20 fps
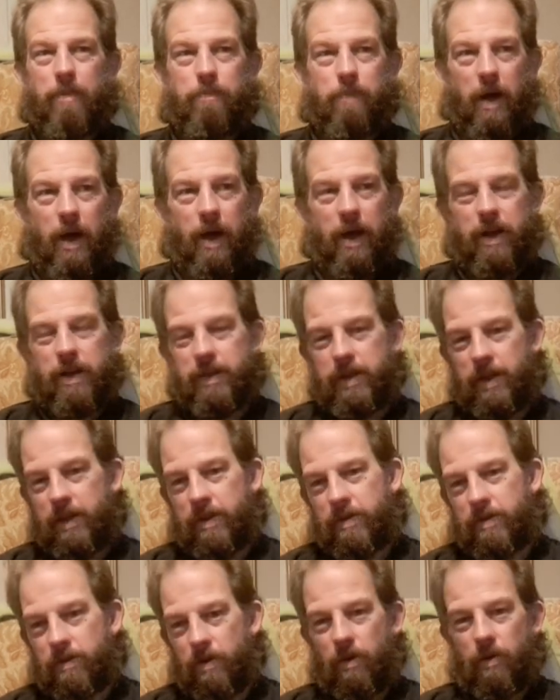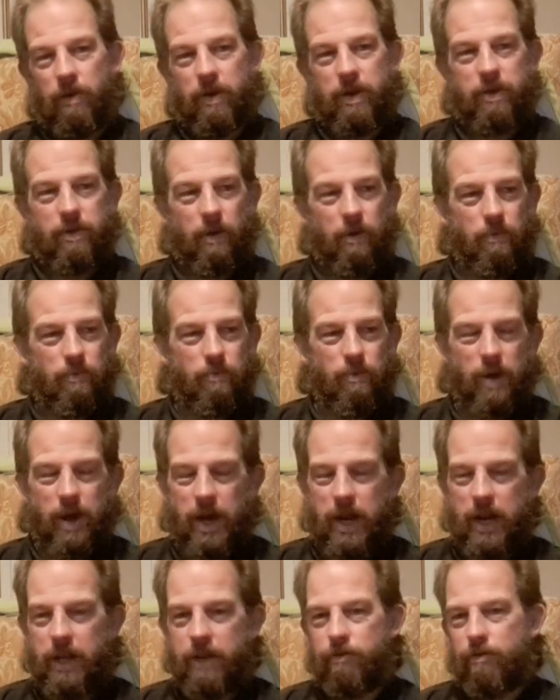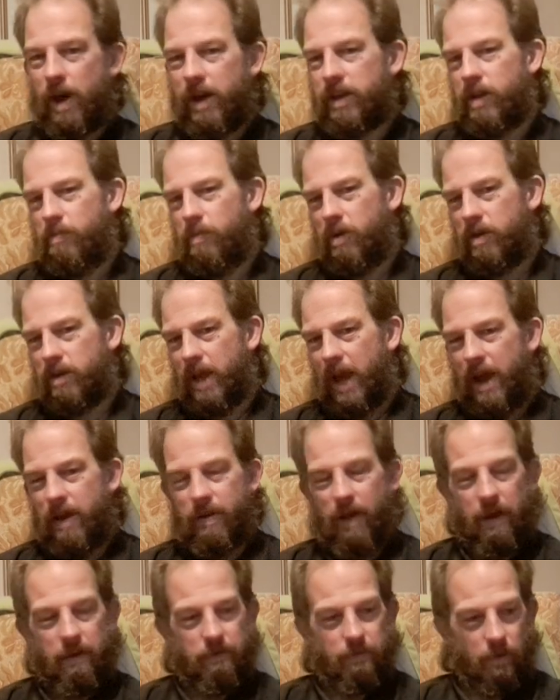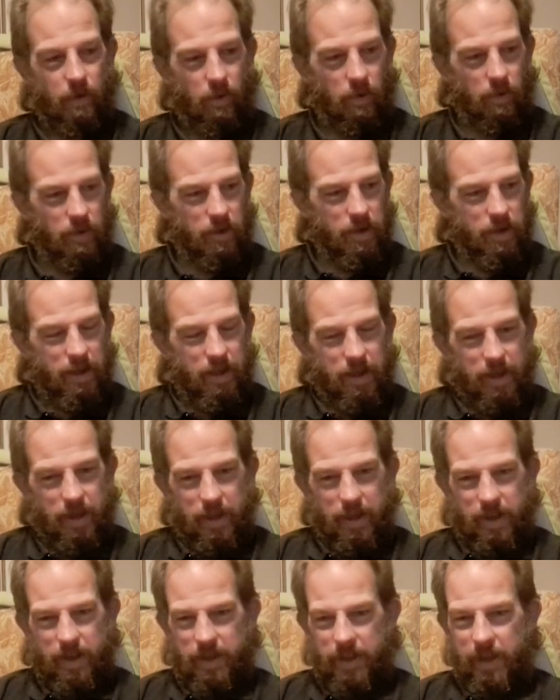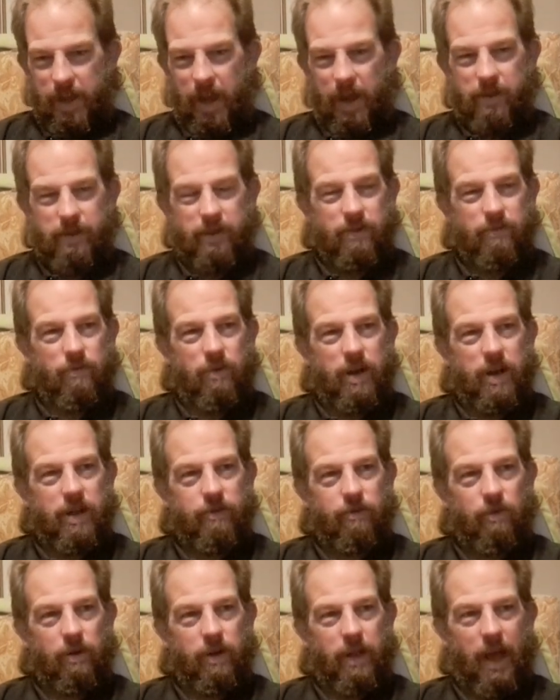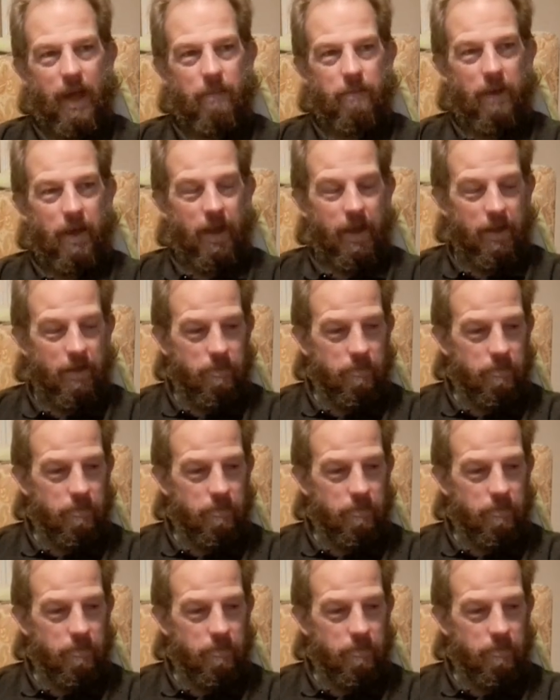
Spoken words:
part of the story sort of really dragged the book down. I thought, yeah, I didn't really enjoy that bit.